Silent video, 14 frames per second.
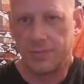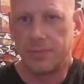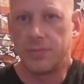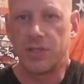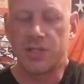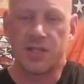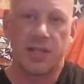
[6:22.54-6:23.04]

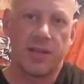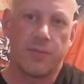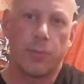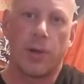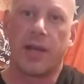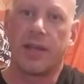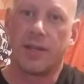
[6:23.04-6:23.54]
Just the
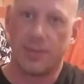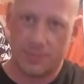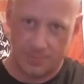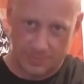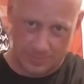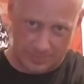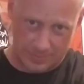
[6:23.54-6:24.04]
FY,
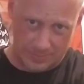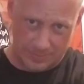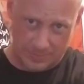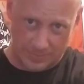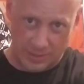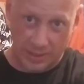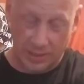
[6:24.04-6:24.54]

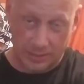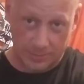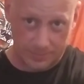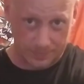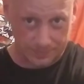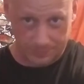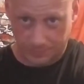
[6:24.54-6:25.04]
FYI
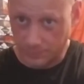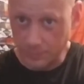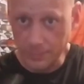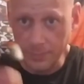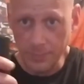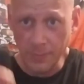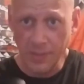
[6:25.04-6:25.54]

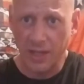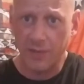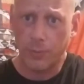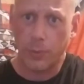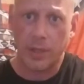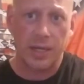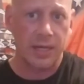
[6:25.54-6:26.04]

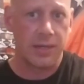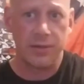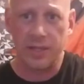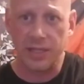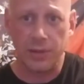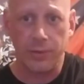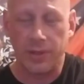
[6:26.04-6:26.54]
or
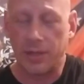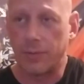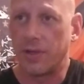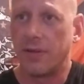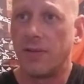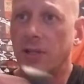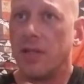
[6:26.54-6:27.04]
DUI,
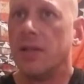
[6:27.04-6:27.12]
whatever.